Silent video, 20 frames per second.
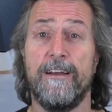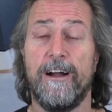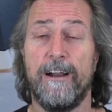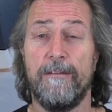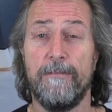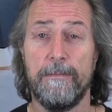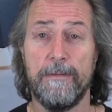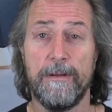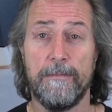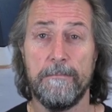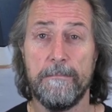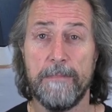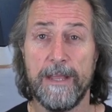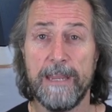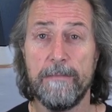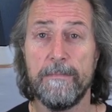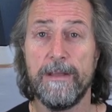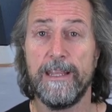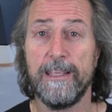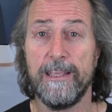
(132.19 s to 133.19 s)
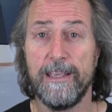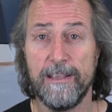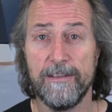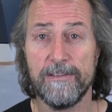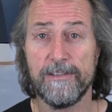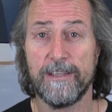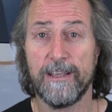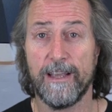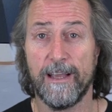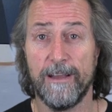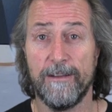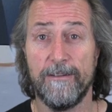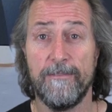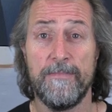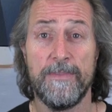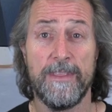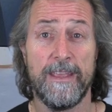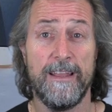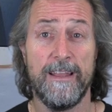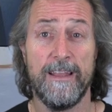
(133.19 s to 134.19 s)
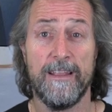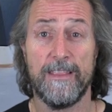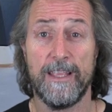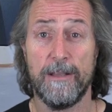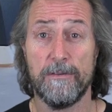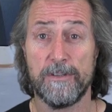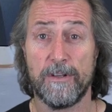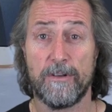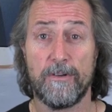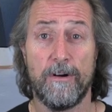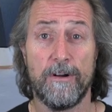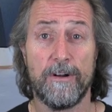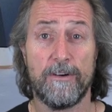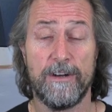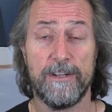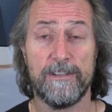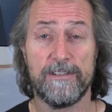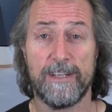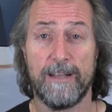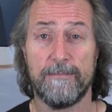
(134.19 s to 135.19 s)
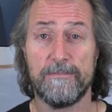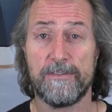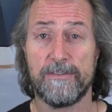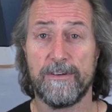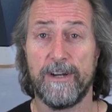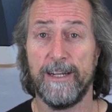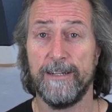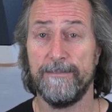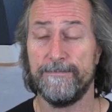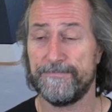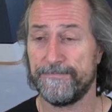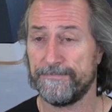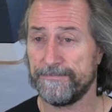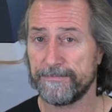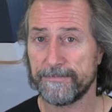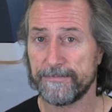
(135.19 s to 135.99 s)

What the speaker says: I remember many, many years ago, there was a concrete substrate.